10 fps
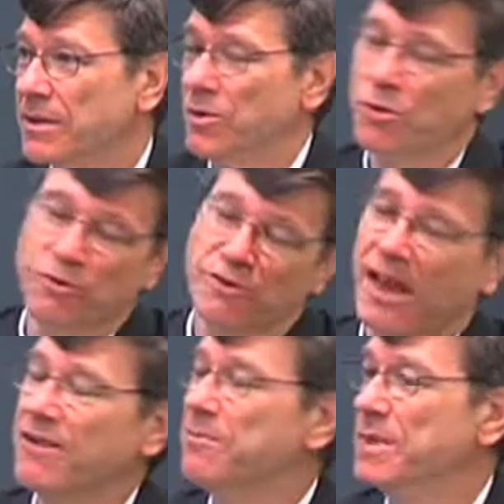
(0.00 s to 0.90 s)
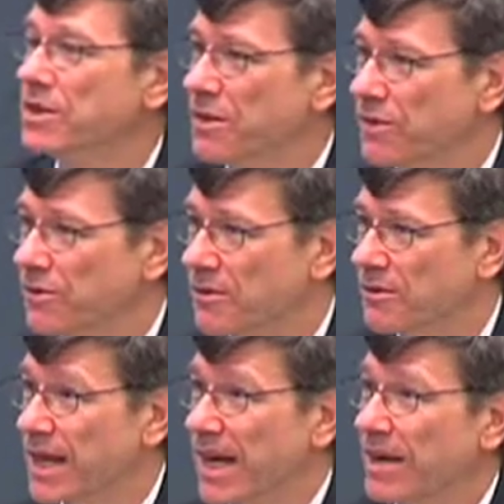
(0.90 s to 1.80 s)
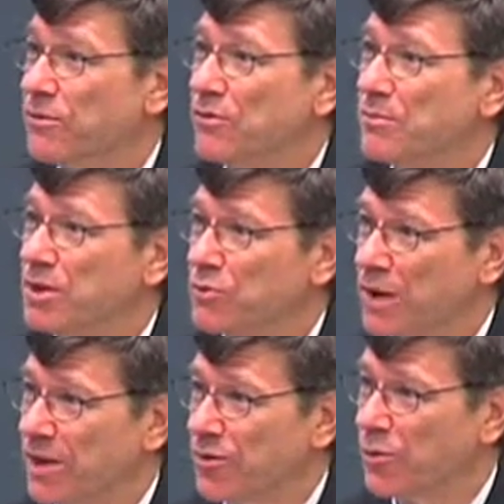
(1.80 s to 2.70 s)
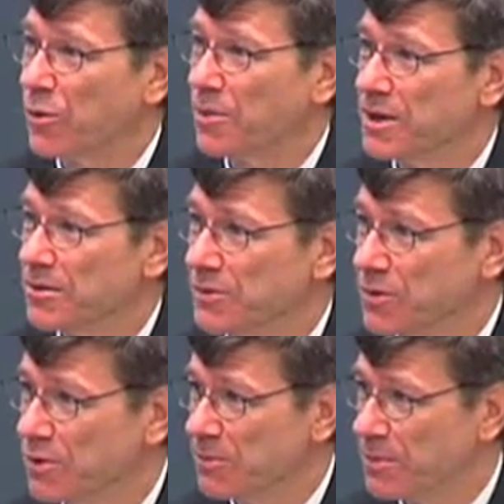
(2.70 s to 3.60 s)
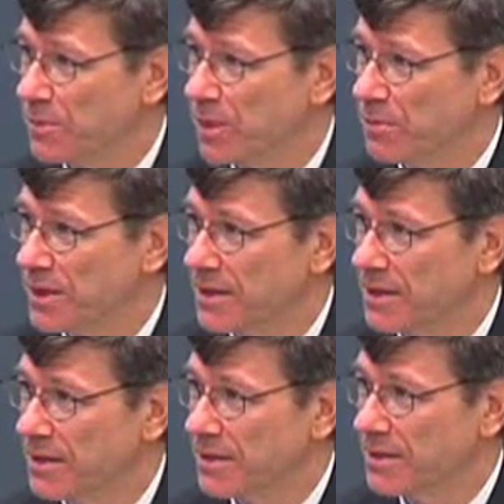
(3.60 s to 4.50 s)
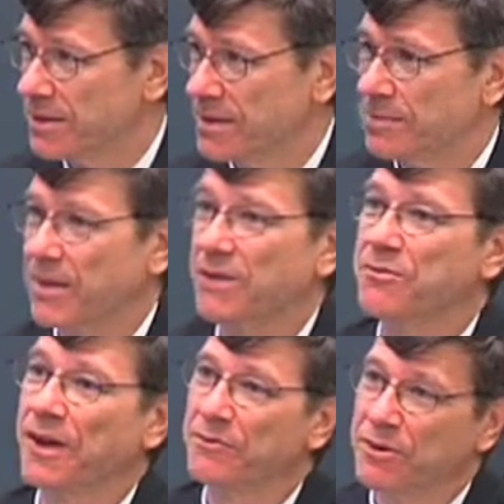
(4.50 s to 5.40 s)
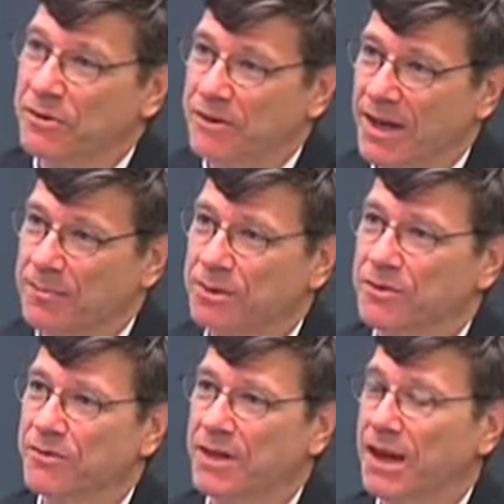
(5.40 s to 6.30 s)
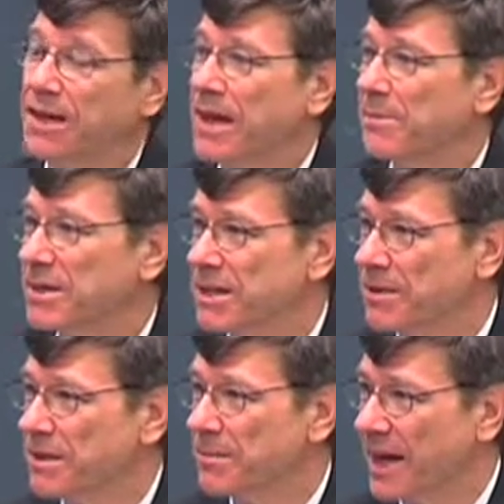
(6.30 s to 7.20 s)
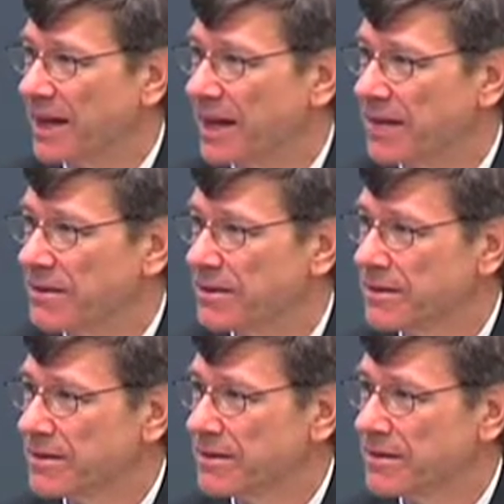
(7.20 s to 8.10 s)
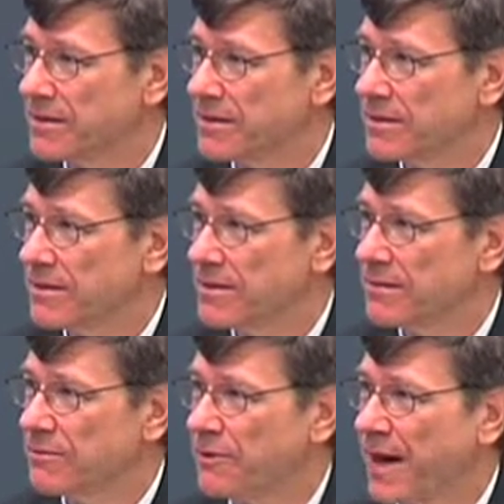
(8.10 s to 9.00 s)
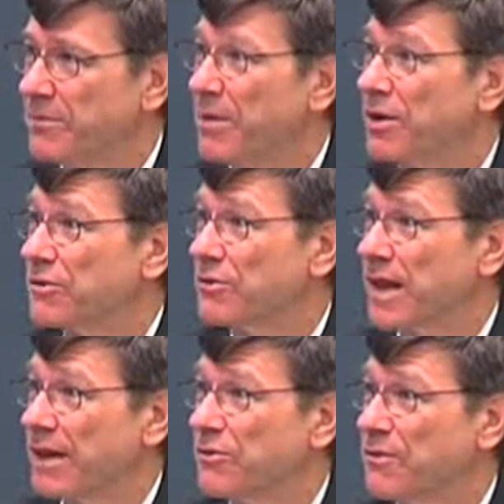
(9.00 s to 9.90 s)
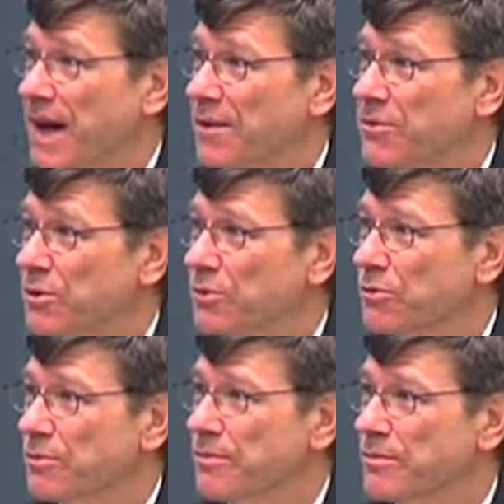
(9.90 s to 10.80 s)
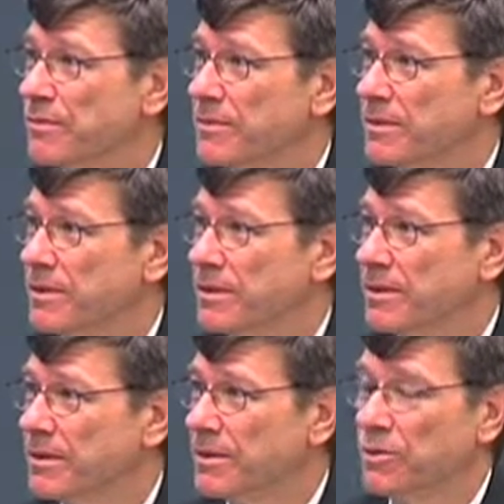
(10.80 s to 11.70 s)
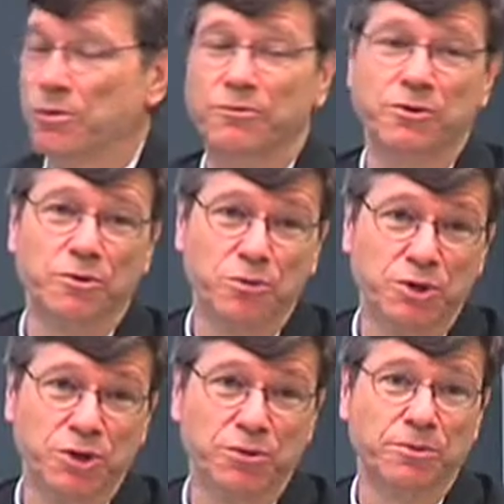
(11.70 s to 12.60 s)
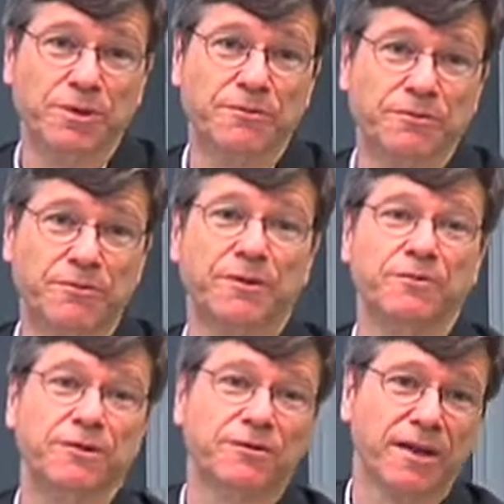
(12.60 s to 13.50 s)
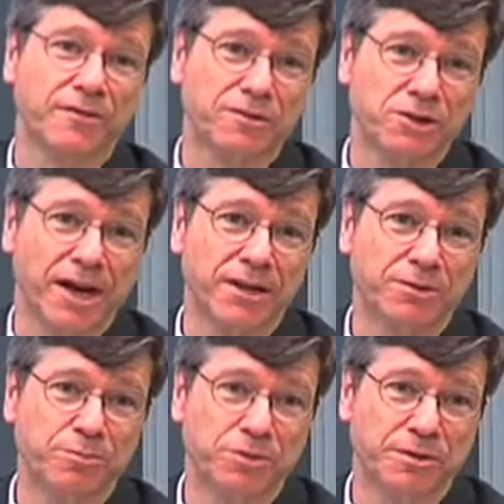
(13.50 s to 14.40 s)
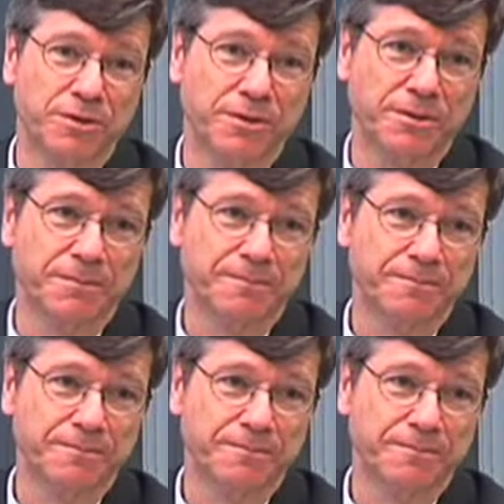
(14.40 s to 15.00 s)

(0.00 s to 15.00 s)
could save millions of lives and be transformative in human well-being. My favorite example is the anti-malaria bed net. $5 lasts 5 years, good for 2 children, 50 cents a child per year,